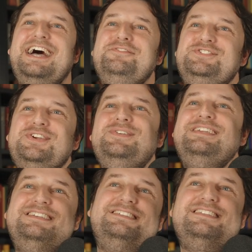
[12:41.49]
I've
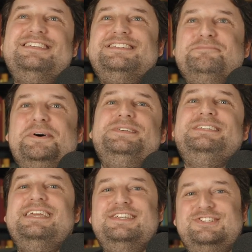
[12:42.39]
tuned into this
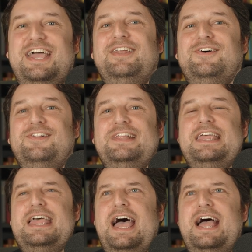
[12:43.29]
apostate channel
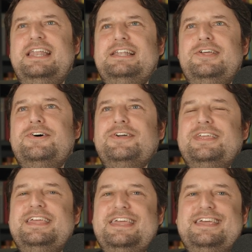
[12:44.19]
and
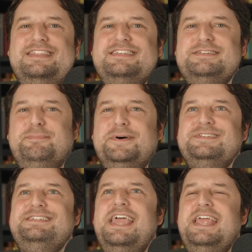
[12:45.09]
look, this
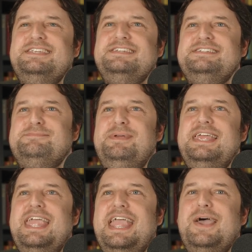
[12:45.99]
apostate is
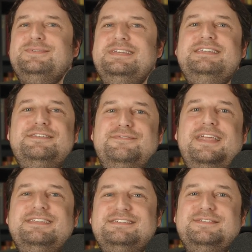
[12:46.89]
speaking out in
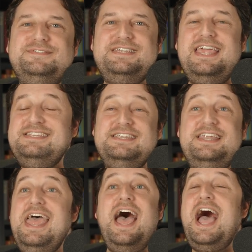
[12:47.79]
defense of
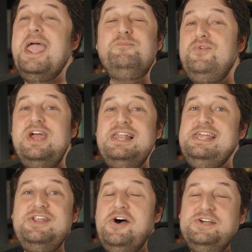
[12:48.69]
Satan. I'm
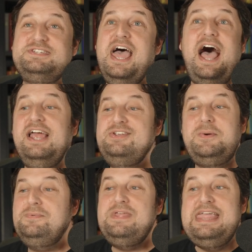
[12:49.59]
really not. I
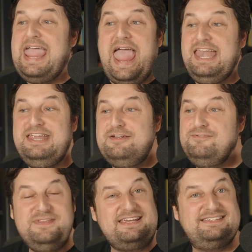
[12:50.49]
don't think any
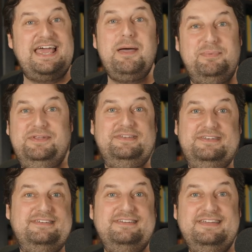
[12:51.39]
of this happened.